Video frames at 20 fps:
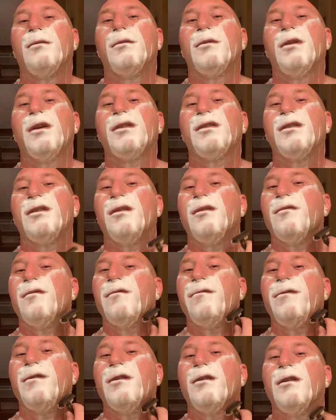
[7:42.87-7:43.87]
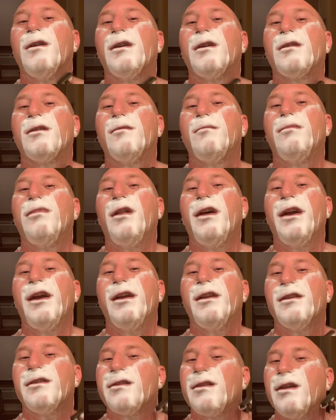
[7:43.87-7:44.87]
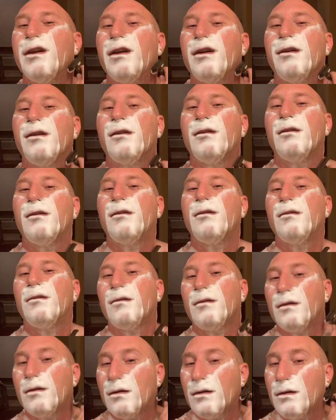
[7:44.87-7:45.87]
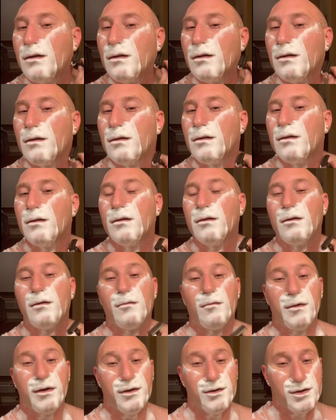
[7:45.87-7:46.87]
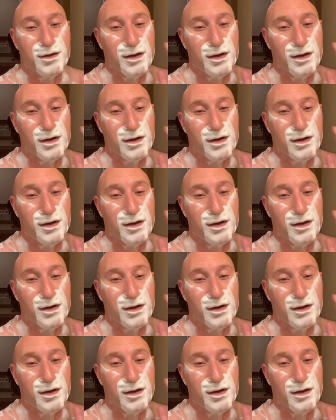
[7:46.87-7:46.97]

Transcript: Doesn't even feel like the blade is there when you're